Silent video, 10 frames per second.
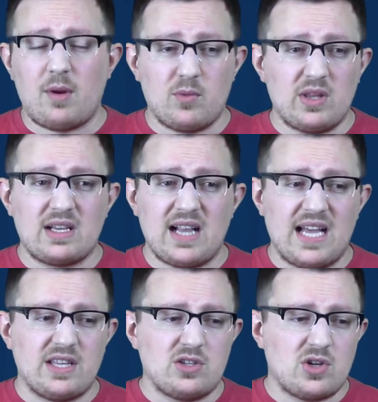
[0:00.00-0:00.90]
I'm really
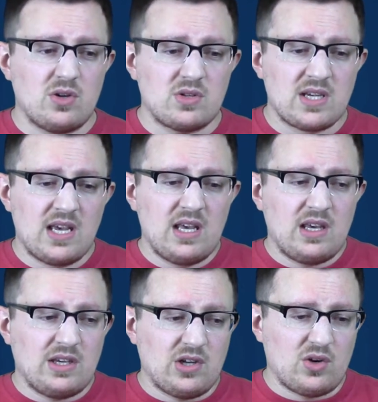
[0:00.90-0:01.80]
glad they chose,
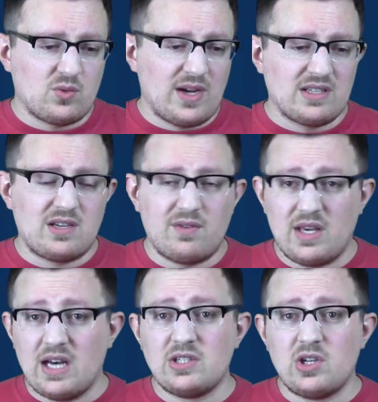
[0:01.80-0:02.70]
you know, relatively
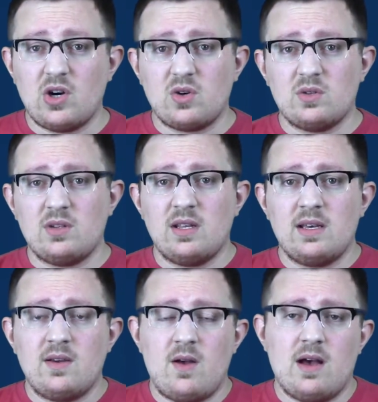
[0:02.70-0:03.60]
unknown
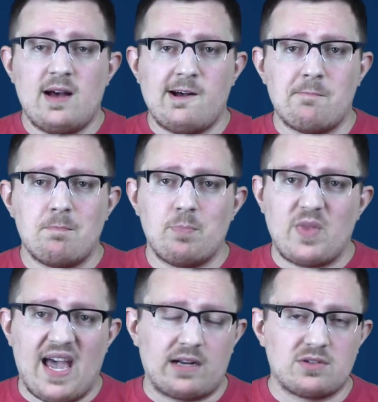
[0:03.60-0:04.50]

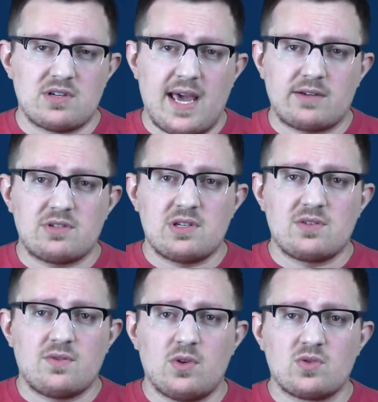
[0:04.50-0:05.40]
actors and actresses
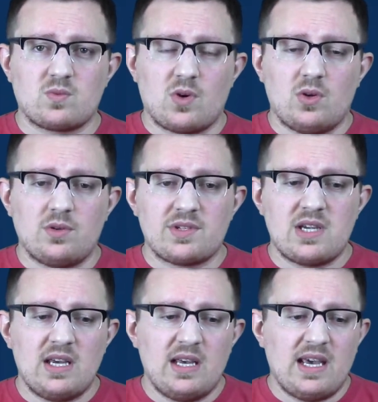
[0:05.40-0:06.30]
for those roles.
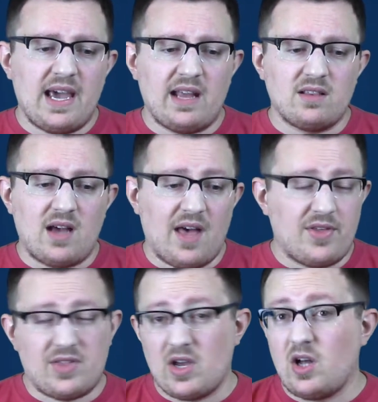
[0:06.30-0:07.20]
And I
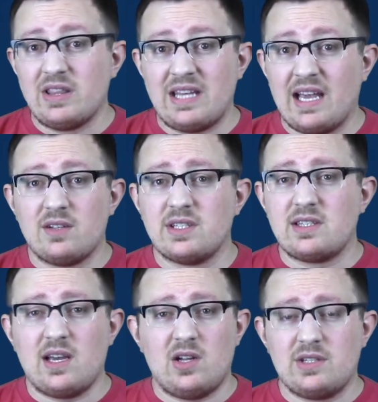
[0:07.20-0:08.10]
thought they all nailed it.
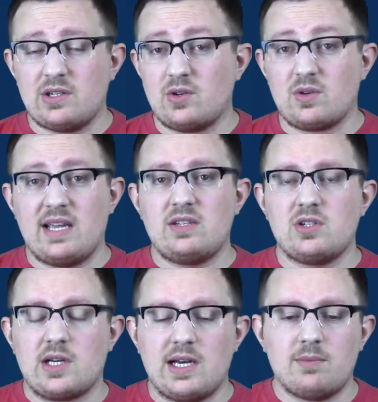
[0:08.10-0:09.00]
They all did a great
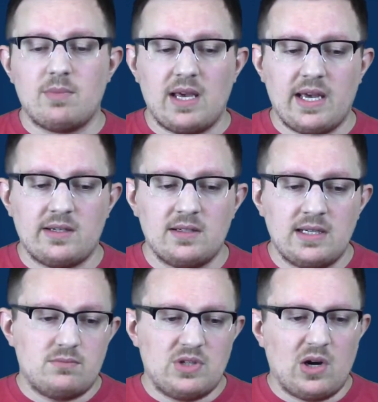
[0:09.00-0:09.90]
job. And,
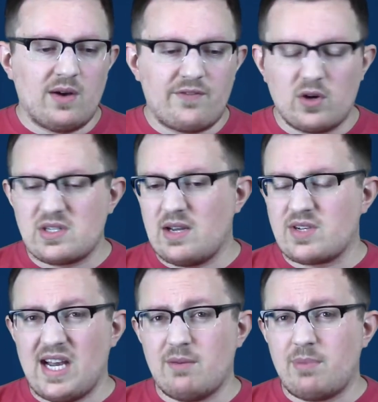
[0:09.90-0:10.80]
you know, at first I was
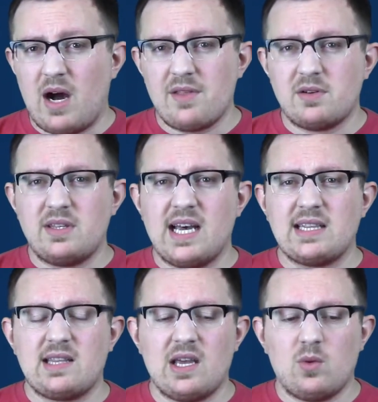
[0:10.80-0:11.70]
kind of bothered
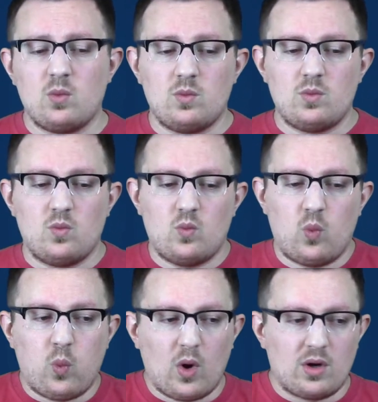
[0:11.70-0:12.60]
that they
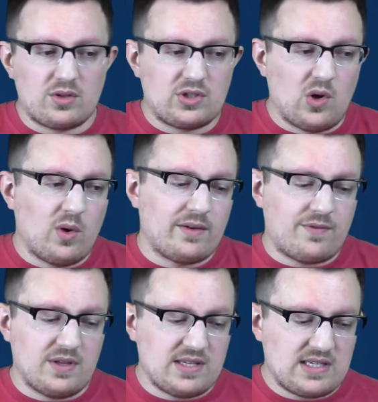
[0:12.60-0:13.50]
weren't going
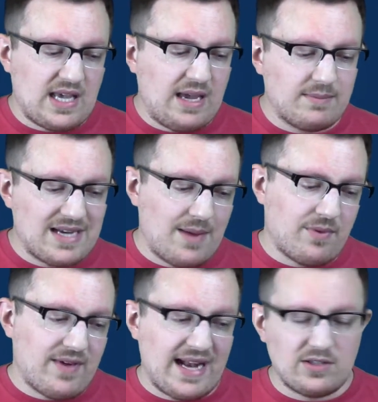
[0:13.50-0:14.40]
for the same type
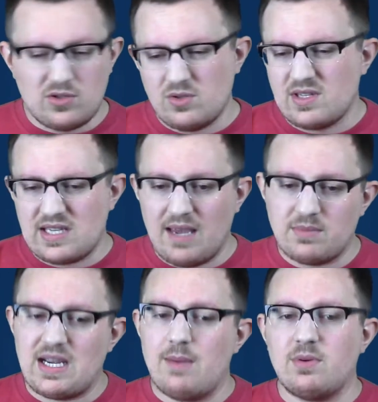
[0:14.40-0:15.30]
of attitude, the same
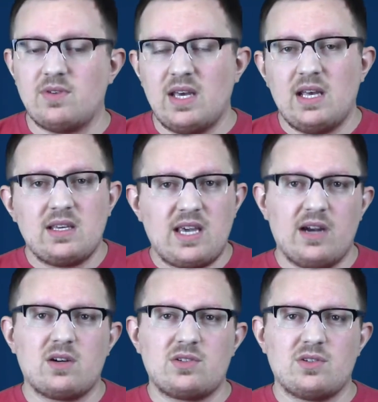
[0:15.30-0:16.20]
type of
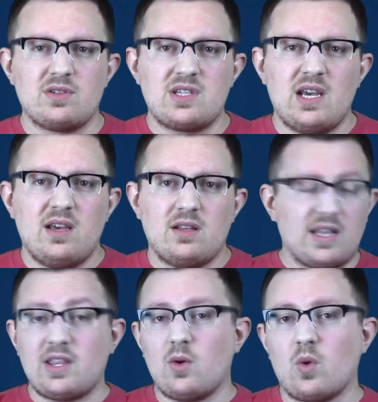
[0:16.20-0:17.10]
characters
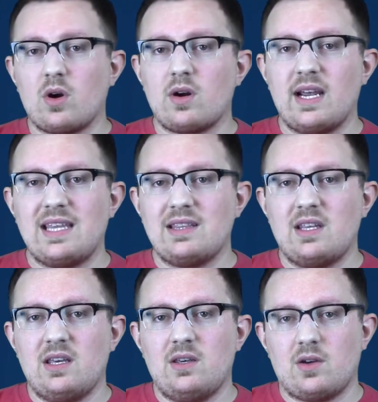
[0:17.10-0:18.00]
that they were in
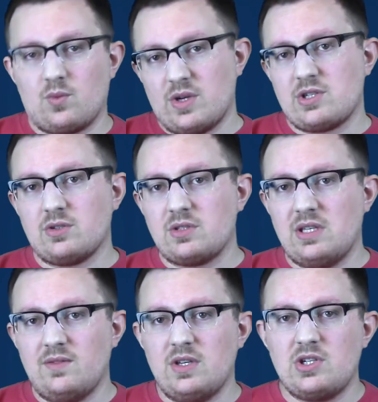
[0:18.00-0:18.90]
the original
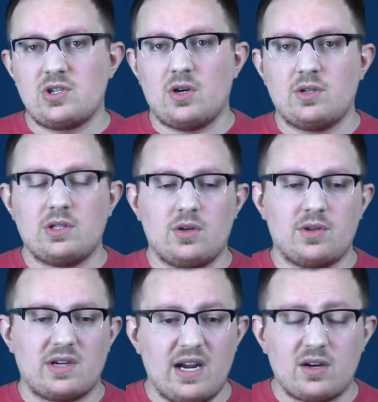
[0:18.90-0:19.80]
TV show. You know,
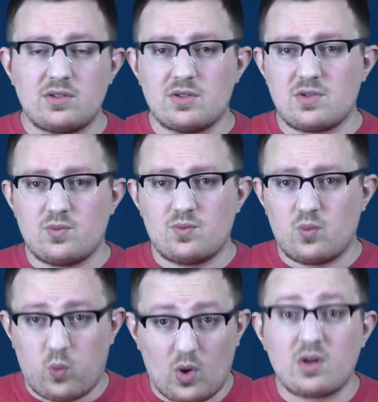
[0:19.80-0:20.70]
their characters
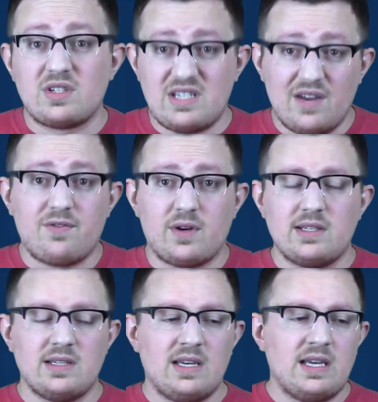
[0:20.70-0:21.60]
were
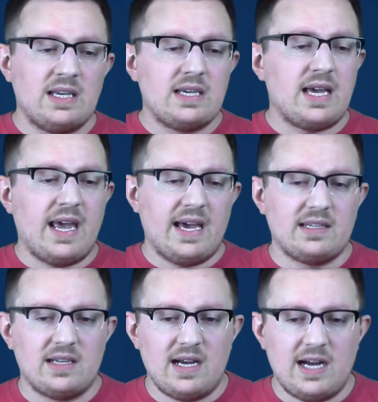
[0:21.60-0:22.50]
different.
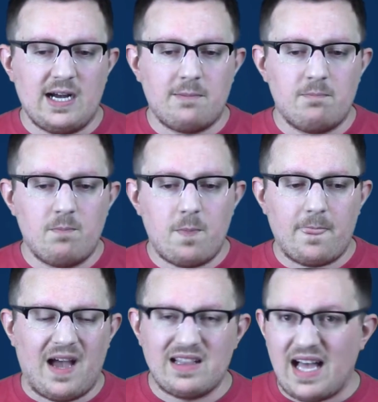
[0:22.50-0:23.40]
And I
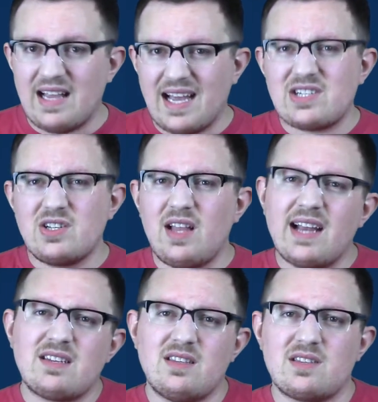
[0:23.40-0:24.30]
actually
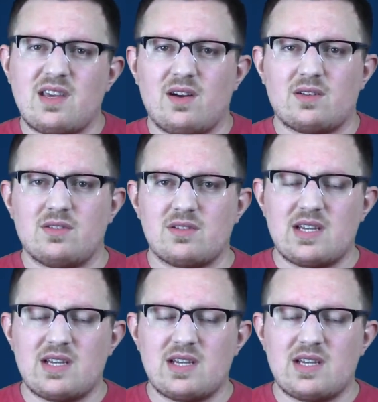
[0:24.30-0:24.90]
liked these characters.